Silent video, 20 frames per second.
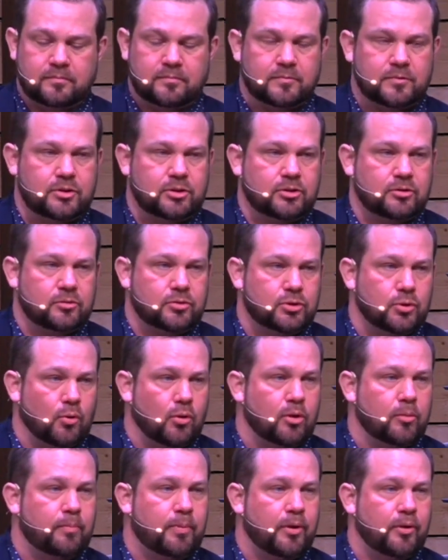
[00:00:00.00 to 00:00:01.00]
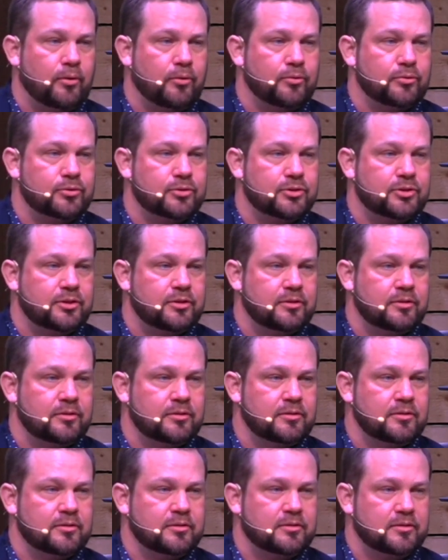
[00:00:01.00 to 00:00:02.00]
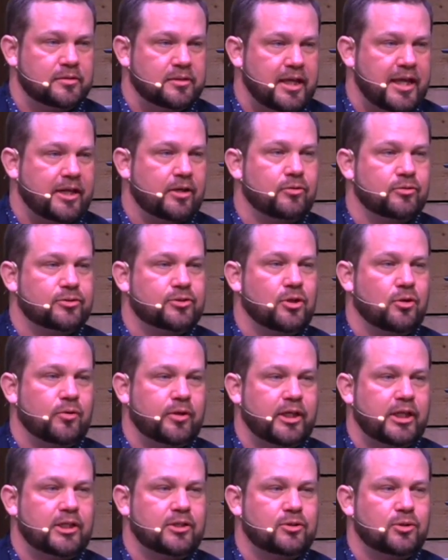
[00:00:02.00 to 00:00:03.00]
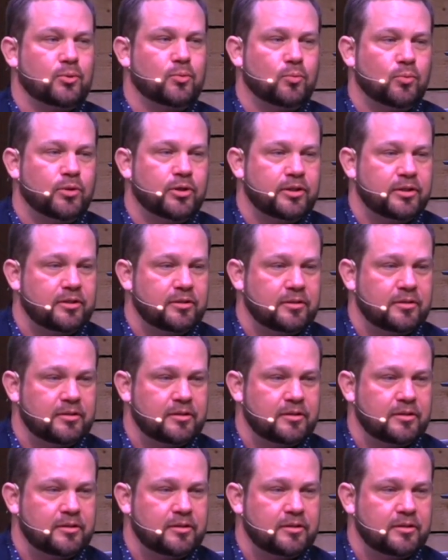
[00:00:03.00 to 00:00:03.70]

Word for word: You know, doorpost, nails going into wood.